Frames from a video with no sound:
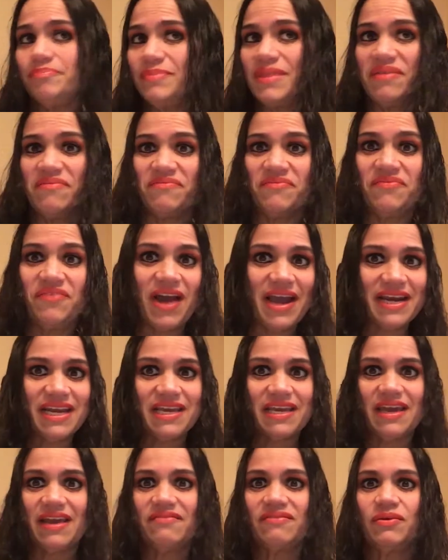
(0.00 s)

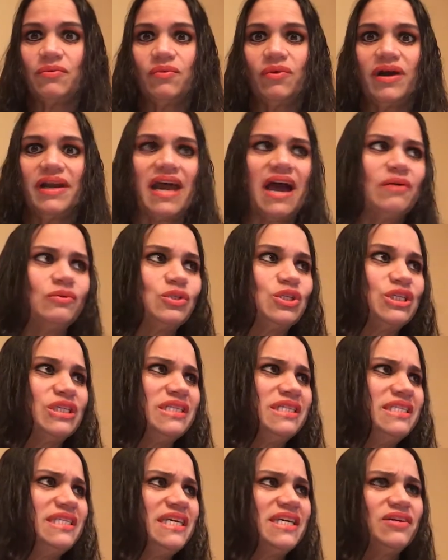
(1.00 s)
inviting everyone out to
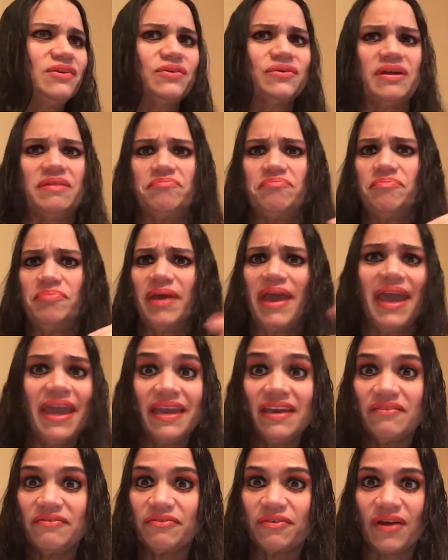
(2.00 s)
dinner and
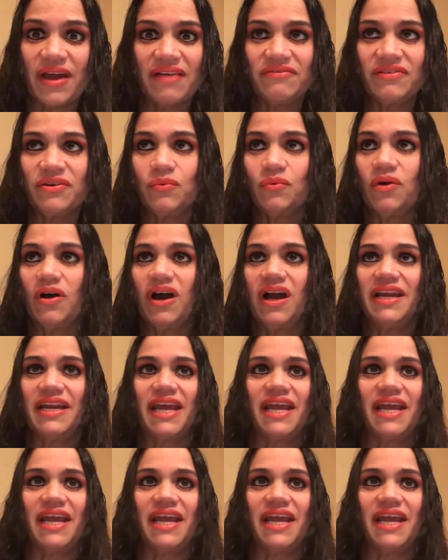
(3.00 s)
paying for everyone.